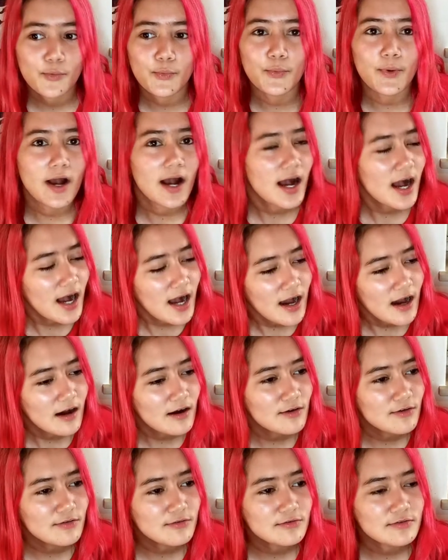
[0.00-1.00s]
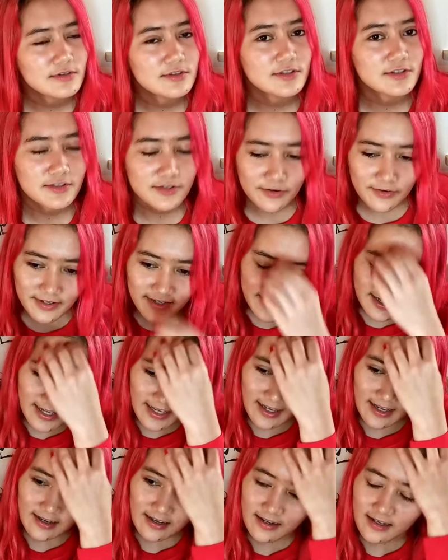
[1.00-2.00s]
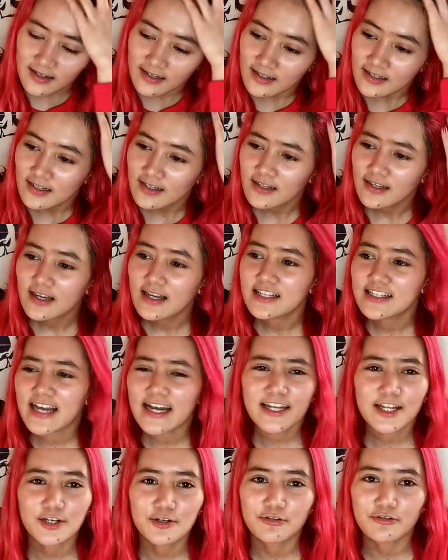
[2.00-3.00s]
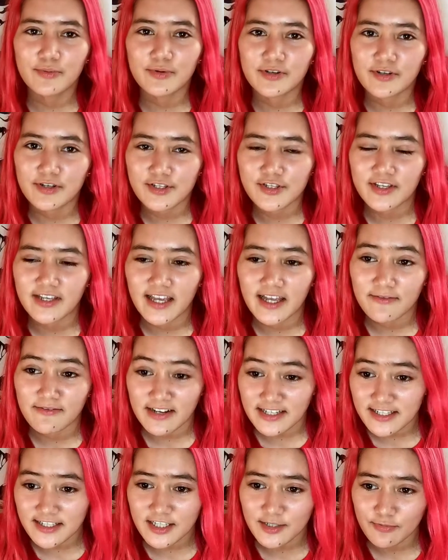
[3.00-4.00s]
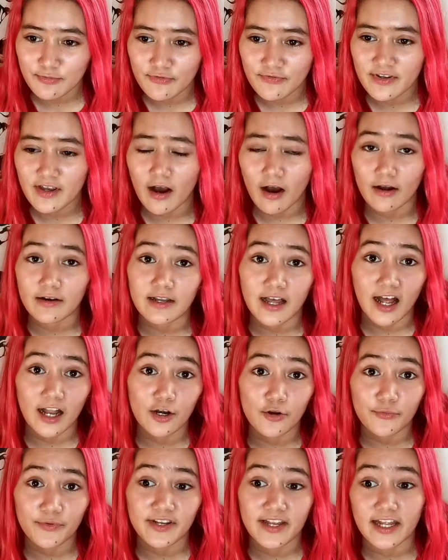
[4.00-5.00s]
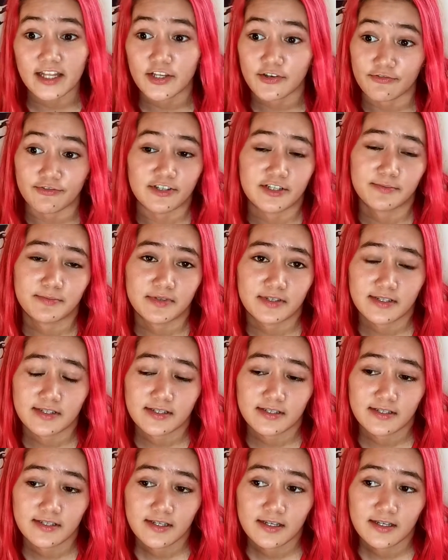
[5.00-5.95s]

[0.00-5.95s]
Wow. So yeah, it's kind of cool because you can watch this movie on Halloween and Christmas.